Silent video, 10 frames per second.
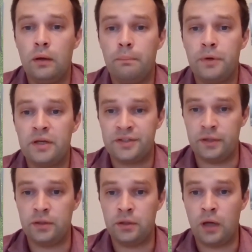
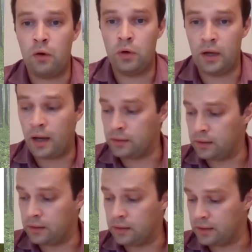present in our
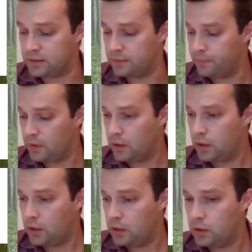guidelines.
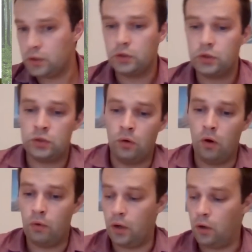So
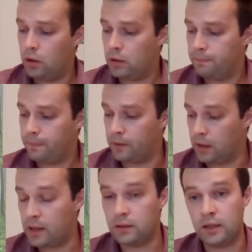overall, the
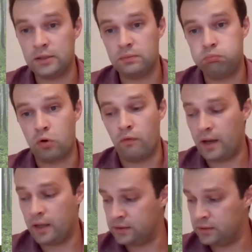guidelines
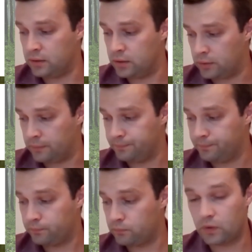provides the
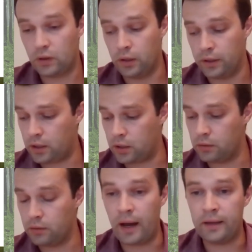
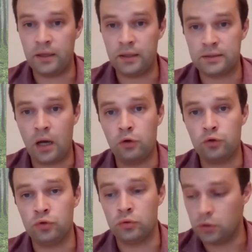clear guidance how
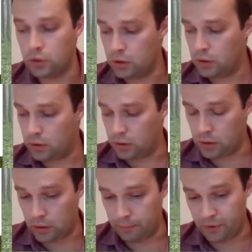to
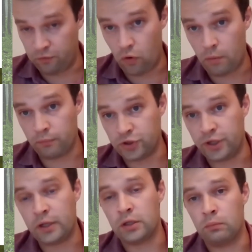perform
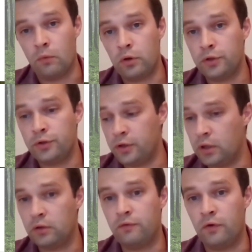genetic
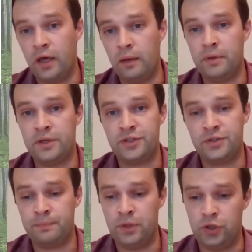monitoring for Abies
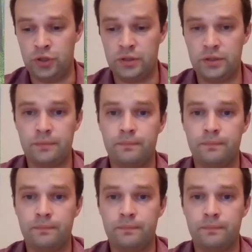species.